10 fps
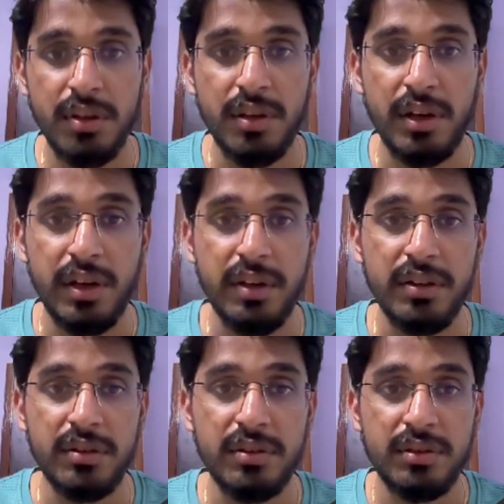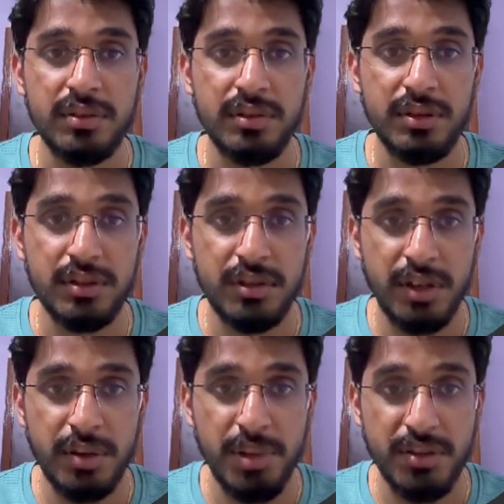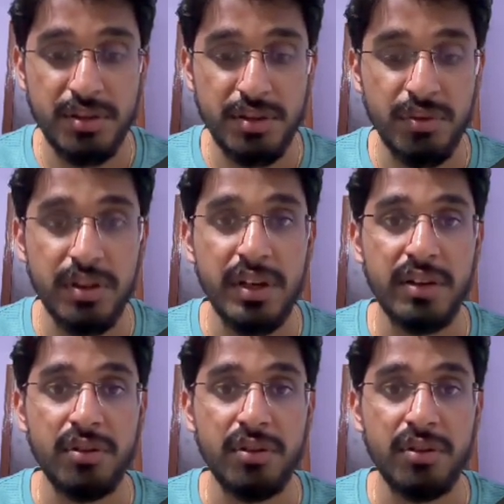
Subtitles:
and replace this with that.